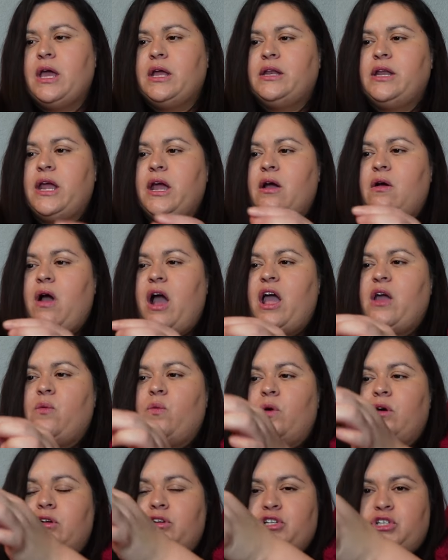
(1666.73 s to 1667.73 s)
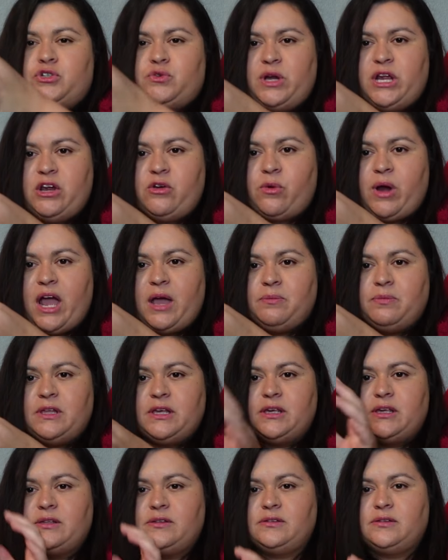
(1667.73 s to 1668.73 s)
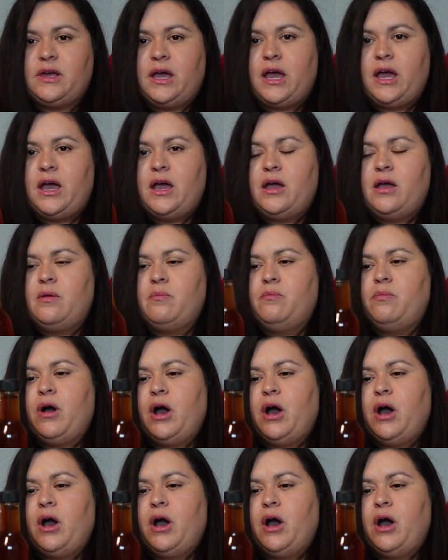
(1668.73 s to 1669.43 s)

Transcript: Now, I will shrink wrap this um,